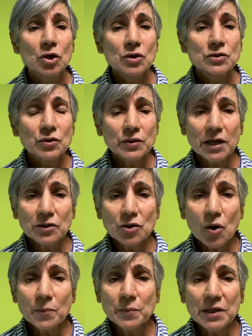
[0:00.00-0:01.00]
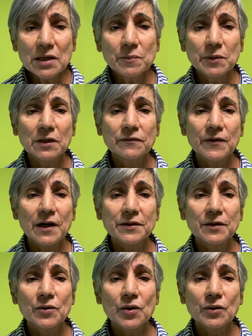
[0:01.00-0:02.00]
so that your people, Father
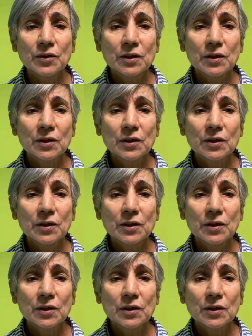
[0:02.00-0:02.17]
God,